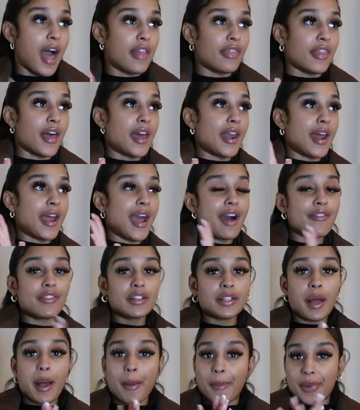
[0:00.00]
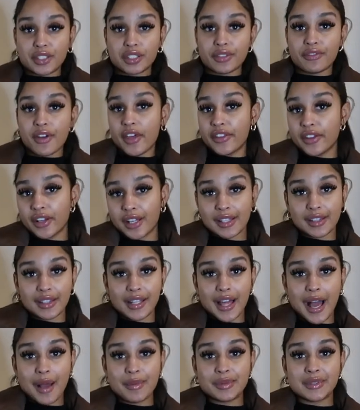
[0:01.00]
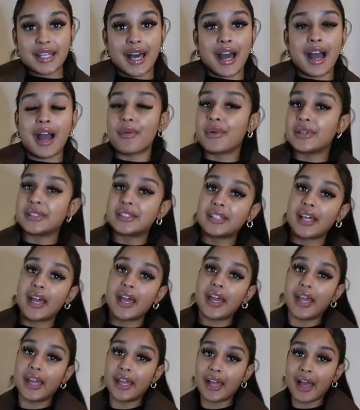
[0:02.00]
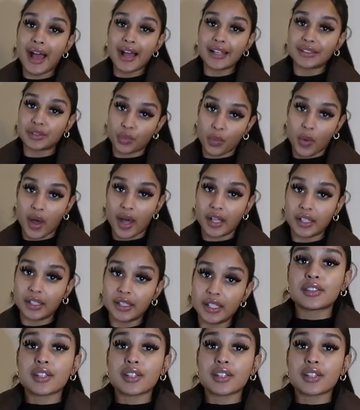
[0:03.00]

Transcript: And then I have a, a bunch of other collabs that I was saying as well.